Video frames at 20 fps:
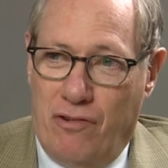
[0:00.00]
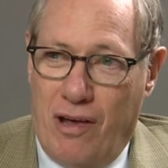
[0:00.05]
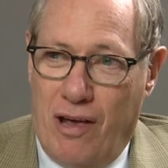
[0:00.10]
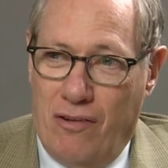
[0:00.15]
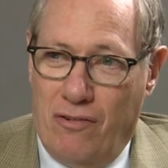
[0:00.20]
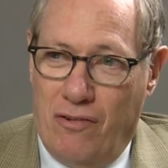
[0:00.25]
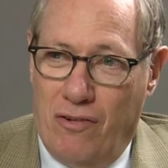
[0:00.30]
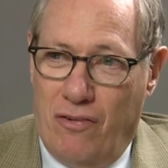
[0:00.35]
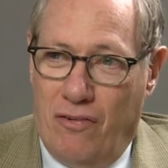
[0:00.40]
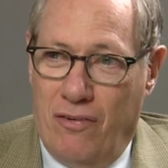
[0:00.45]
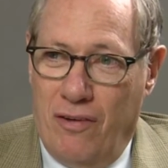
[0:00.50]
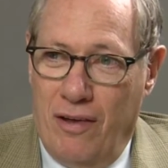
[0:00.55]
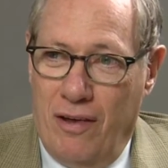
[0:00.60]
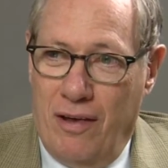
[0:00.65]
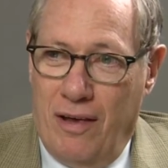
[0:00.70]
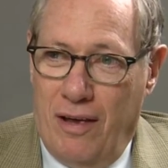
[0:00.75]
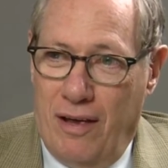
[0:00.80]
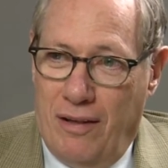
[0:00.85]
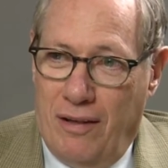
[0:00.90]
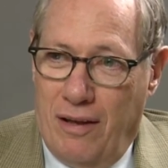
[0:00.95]
changes
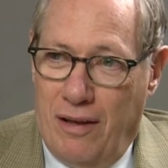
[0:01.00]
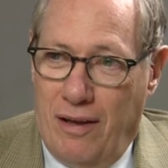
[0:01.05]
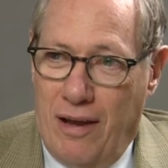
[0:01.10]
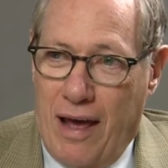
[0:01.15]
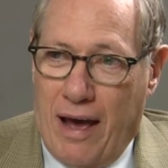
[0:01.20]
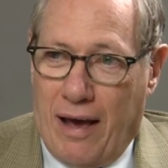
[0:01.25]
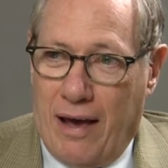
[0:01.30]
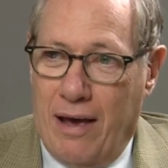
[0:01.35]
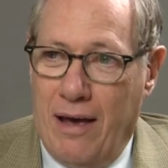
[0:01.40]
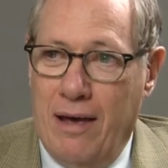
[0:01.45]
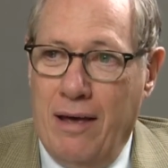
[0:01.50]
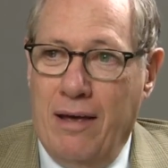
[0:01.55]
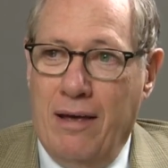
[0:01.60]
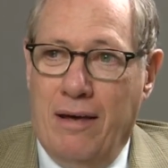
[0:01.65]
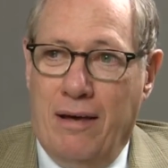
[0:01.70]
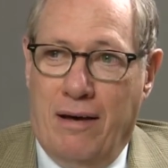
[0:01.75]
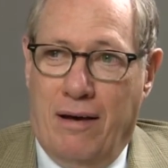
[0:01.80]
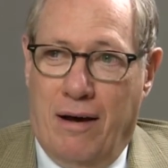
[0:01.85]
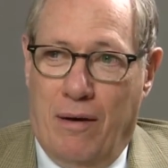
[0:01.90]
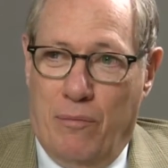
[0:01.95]
in the neck,
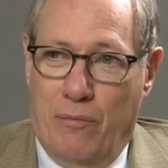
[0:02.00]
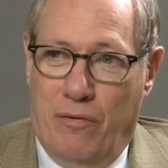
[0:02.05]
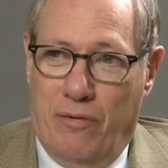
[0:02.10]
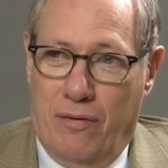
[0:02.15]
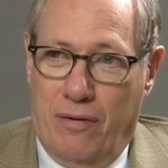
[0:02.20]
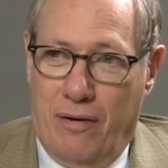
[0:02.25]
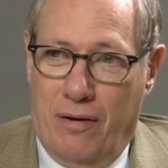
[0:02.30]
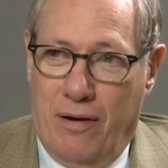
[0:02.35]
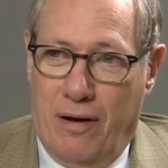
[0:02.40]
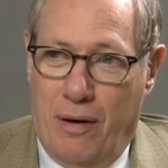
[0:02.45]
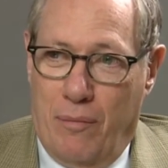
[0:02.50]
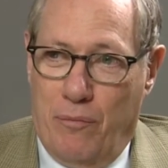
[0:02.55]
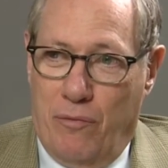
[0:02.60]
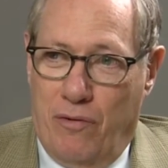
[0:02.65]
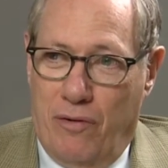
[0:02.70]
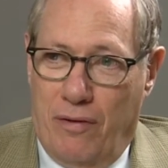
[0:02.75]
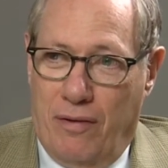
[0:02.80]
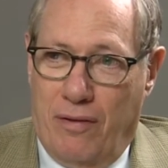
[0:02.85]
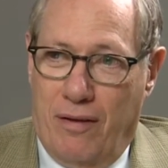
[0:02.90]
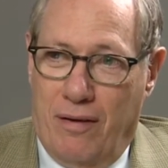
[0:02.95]
comes,
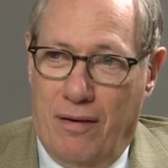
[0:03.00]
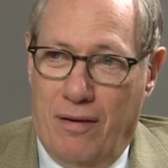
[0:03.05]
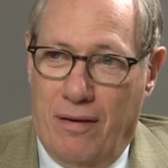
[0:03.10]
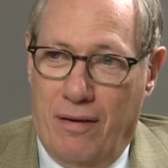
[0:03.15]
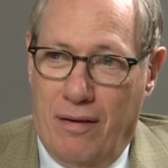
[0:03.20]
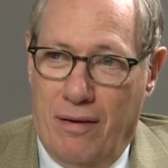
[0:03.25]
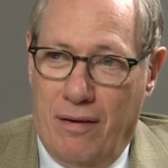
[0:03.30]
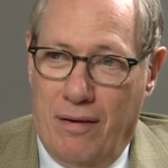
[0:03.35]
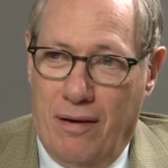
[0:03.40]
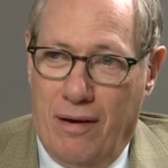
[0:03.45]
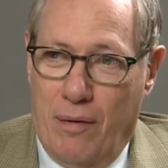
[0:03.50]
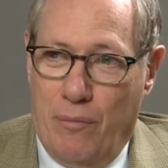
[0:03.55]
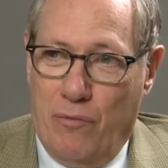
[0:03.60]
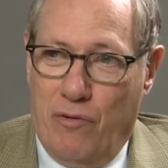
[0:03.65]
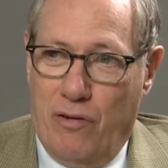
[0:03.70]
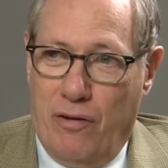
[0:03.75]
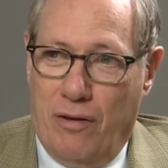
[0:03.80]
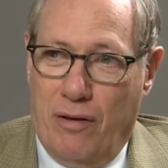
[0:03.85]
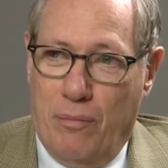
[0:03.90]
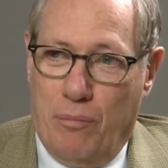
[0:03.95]
comes, into,
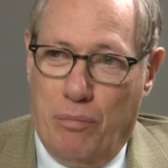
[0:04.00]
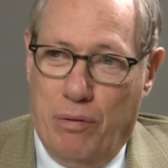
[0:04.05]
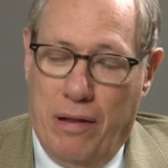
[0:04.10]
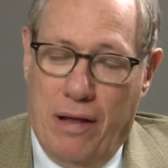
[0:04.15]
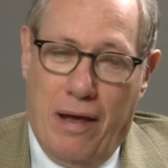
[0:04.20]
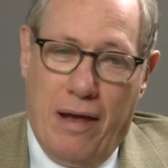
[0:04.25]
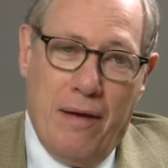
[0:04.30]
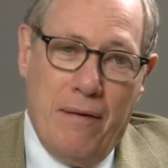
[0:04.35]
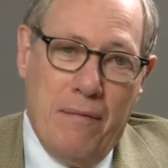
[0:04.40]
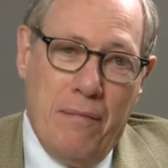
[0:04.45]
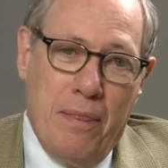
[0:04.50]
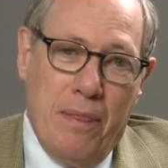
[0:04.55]
comes into play.